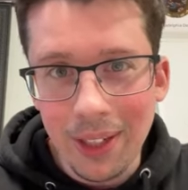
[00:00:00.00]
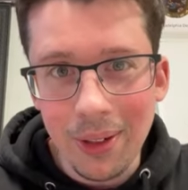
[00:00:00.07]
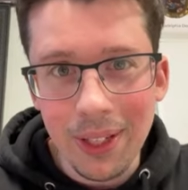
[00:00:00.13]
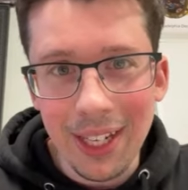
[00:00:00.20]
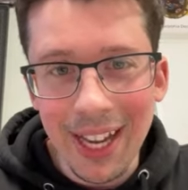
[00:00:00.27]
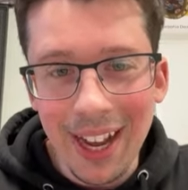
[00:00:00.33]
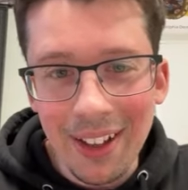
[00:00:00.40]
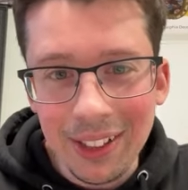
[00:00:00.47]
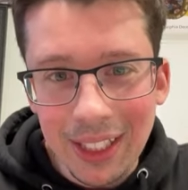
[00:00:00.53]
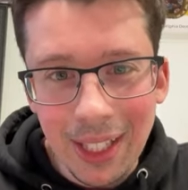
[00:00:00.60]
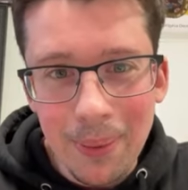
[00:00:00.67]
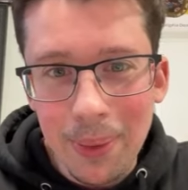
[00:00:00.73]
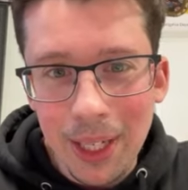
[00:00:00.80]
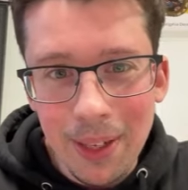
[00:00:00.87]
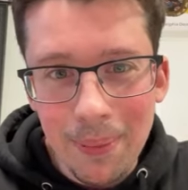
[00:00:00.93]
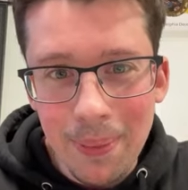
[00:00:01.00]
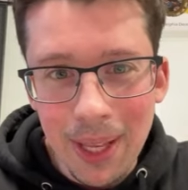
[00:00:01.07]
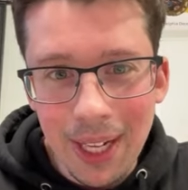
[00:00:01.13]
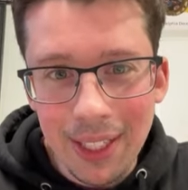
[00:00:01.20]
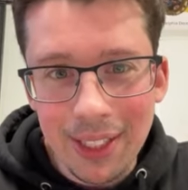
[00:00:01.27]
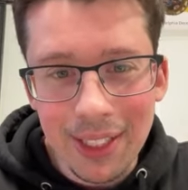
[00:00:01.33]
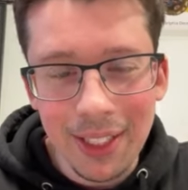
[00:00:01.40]
You could get unlimited
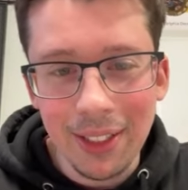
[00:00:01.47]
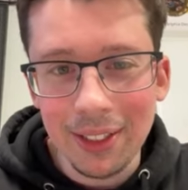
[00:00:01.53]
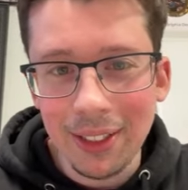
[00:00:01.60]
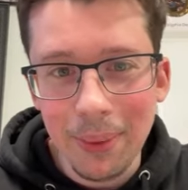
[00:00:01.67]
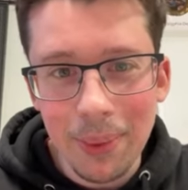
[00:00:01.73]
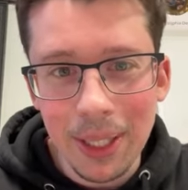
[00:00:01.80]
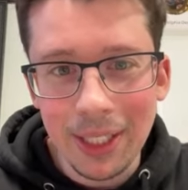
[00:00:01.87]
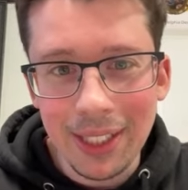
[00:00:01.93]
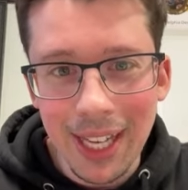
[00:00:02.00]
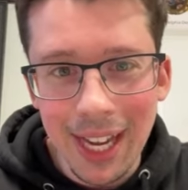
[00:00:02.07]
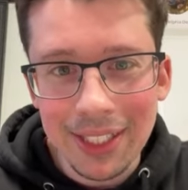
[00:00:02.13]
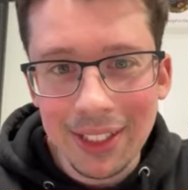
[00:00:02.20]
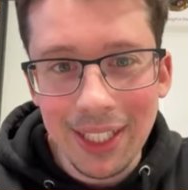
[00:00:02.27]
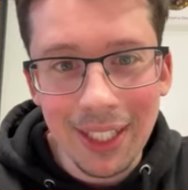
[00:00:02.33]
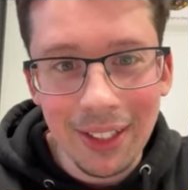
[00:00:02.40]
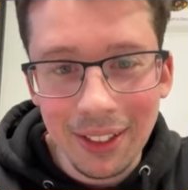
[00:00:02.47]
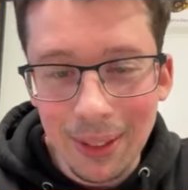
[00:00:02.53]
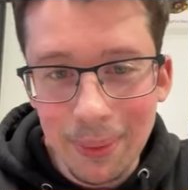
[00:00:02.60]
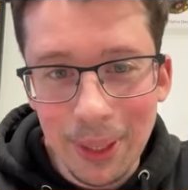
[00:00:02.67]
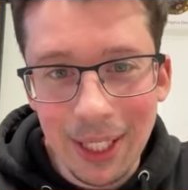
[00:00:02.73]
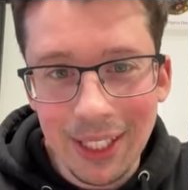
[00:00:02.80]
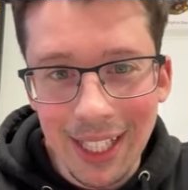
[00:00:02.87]
minutes and unlimited text and
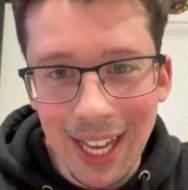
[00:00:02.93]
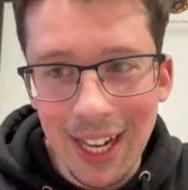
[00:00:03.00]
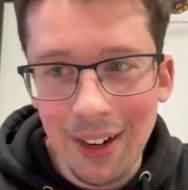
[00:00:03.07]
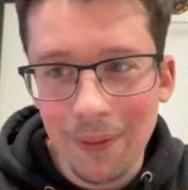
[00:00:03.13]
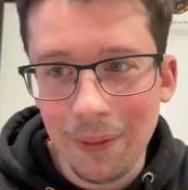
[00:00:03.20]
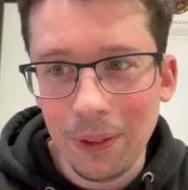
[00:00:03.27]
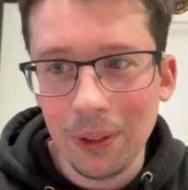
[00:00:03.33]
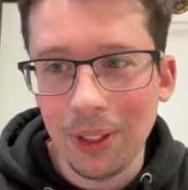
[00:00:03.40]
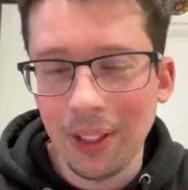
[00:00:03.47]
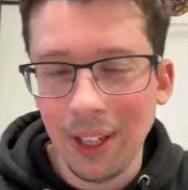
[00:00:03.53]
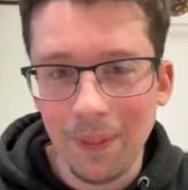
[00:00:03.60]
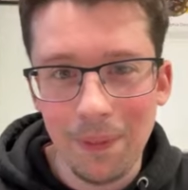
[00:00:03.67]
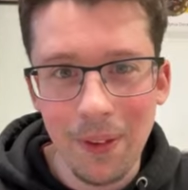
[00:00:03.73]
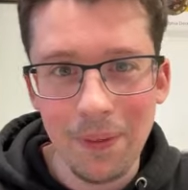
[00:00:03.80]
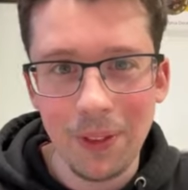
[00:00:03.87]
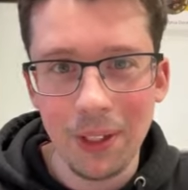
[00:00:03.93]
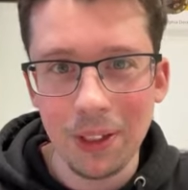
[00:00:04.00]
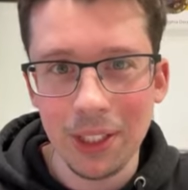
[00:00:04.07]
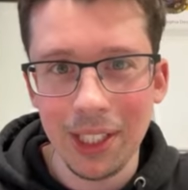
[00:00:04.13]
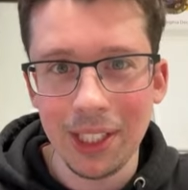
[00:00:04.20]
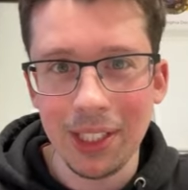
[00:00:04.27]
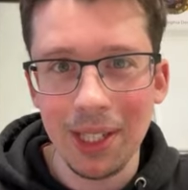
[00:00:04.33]
unlimited data for only like 50 or
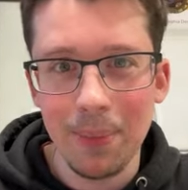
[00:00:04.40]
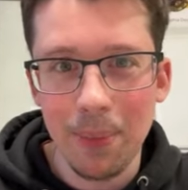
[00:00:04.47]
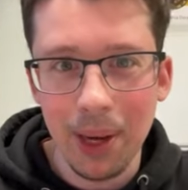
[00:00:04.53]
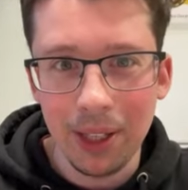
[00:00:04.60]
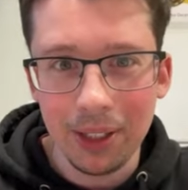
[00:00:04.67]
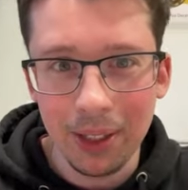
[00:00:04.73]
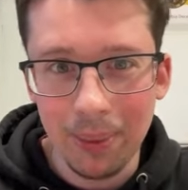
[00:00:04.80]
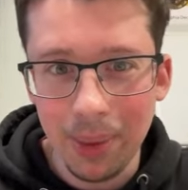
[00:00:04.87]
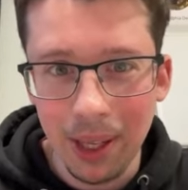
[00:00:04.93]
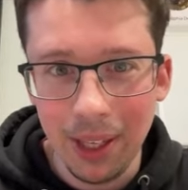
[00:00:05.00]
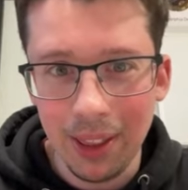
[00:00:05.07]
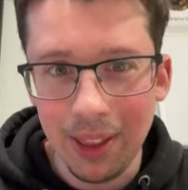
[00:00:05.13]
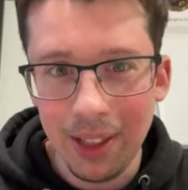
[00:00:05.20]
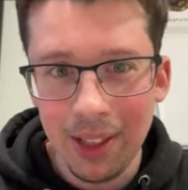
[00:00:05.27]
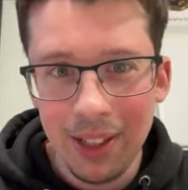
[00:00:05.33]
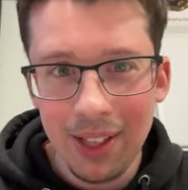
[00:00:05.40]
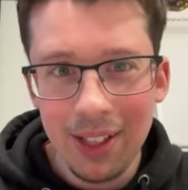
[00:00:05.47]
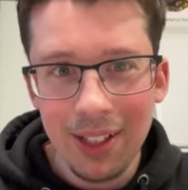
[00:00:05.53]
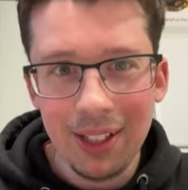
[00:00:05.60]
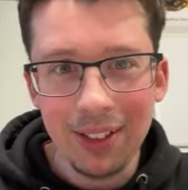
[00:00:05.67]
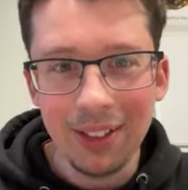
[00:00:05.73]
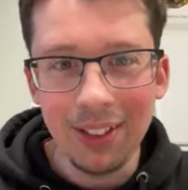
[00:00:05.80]
60 bucks a month.
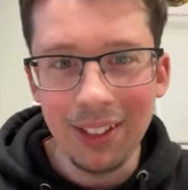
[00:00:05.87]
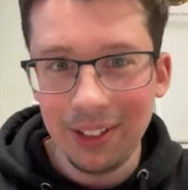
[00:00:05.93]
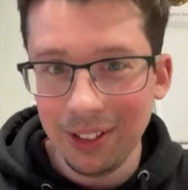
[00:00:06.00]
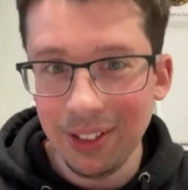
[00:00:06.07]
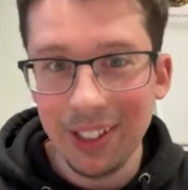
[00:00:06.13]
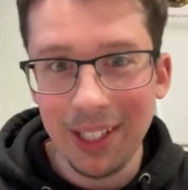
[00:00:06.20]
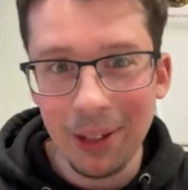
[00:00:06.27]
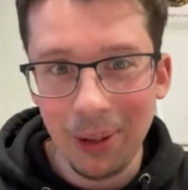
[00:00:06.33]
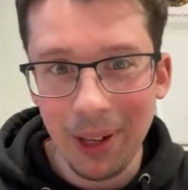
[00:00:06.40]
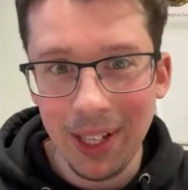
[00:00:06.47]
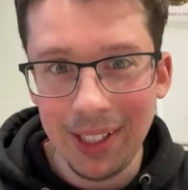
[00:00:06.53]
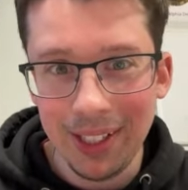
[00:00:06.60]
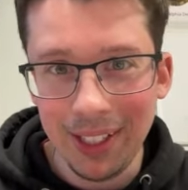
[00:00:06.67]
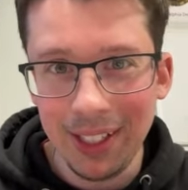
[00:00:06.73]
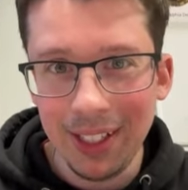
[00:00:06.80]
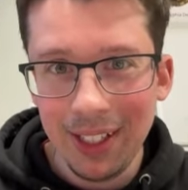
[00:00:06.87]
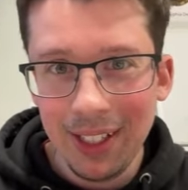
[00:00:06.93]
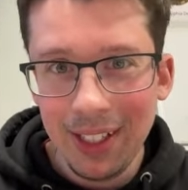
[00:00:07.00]
Literally crazy.